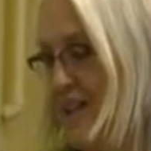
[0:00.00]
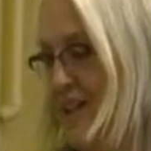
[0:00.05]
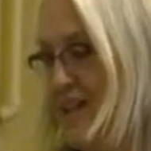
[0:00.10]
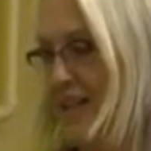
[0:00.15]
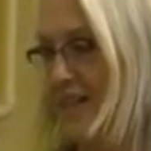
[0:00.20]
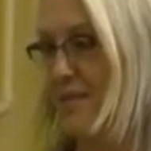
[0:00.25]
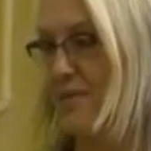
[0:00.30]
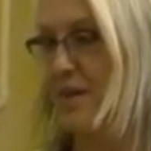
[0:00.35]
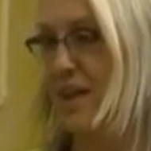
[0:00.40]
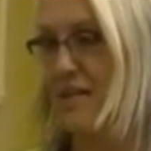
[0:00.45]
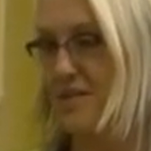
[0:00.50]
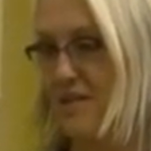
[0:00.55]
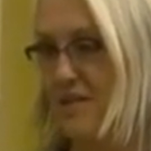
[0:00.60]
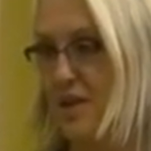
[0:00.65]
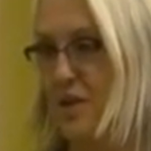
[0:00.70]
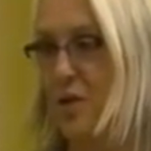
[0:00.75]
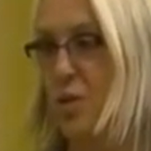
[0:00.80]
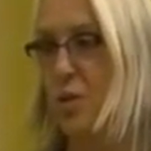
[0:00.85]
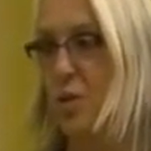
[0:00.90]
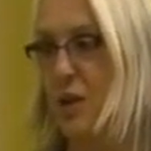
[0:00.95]
That's
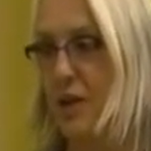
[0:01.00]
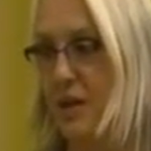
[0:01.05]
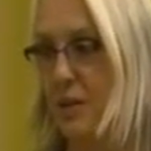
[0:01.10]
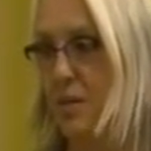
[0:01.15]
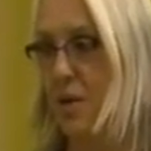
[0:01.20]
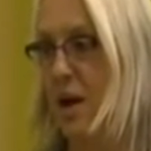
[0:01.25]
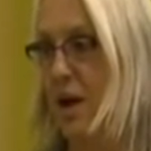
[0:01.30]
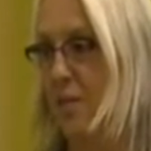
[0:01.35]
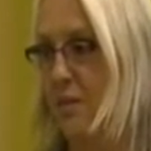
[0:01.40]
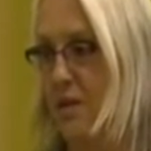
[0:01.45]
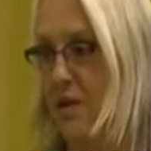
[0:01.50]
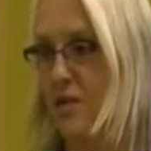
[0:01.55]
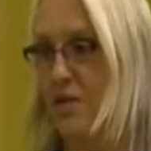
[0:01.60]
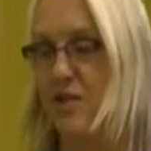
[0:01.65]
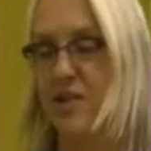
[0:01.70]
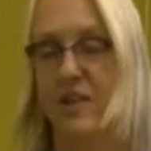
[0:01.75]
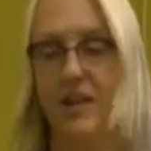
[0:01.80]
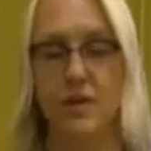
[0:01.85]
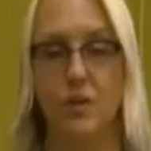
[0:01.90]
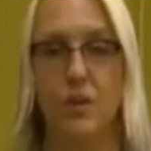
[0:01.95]
another really popular
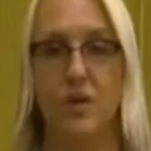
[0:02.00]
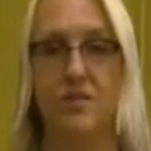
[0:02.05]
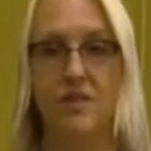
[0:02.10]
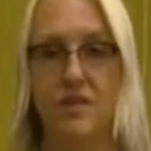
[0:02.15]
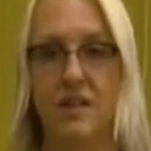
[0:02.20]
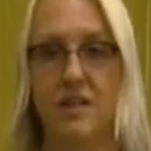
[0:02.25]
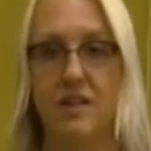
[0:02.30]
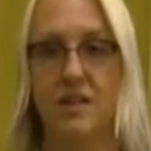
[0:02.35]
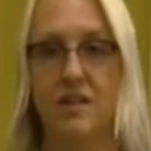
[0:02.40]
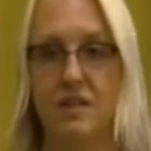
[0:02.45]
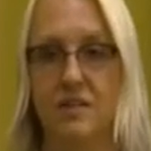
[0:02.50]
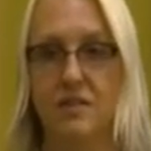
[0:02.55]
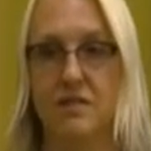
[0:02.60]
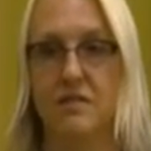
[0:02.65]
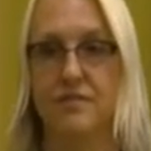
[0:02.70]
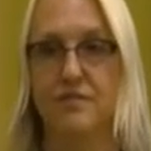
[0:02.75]
thing we've done.